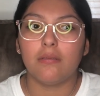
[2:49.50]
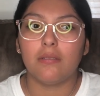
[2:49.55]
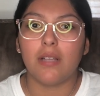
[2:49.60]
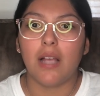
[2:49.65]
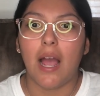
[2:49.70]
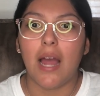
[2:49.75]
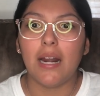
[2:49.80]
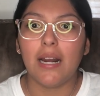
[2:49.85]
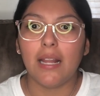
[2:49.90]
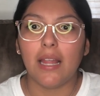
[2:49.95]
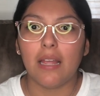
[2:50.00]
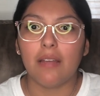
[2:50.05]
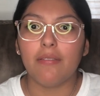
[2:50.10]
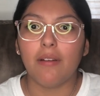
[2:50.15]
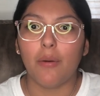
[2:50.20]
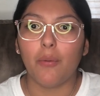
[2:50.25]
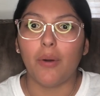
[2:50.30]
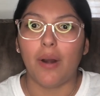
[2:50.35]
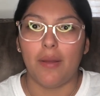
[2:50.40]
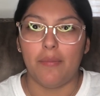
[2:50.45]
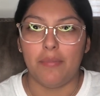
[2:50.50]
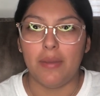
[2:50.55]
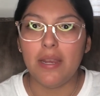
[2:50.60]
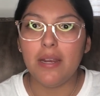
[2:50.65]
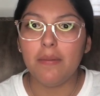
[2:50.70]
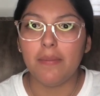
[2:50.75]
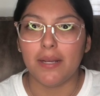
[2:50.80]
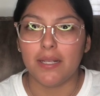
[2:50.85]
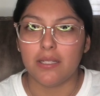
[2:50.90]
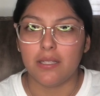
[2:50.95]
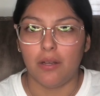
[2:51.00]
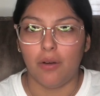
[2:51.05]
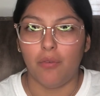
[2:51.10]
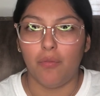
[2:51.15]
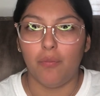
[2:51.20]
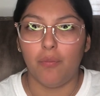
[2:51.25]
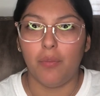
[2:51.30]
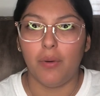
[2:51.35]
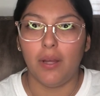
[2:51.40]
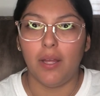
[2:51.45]
kind of like if I would have peed myself,
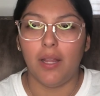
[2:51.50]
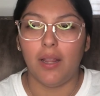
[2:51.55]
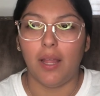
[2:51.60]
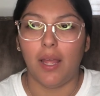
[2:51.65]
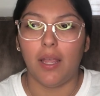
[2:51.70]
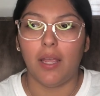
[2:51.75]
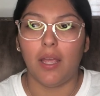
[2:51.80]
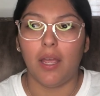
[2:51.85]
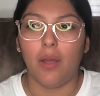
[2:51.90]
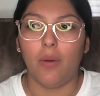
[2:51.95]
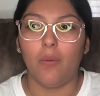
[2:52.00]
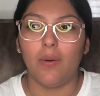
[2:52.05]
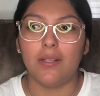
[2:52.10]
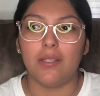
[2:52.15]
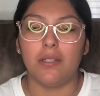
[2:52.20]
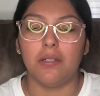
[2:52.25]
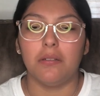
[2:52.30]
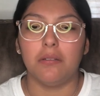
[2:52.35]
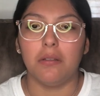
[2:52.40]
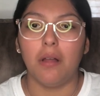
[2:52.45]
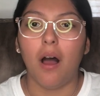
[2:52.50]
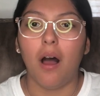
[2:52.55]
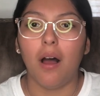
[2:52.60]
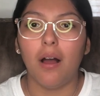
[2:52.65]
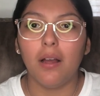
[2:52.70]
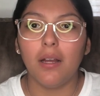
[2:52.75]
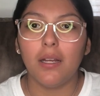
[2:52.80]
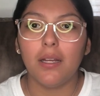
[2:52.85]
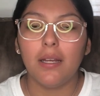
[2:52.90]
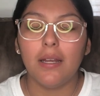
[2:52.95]
but like it wasn't a lot.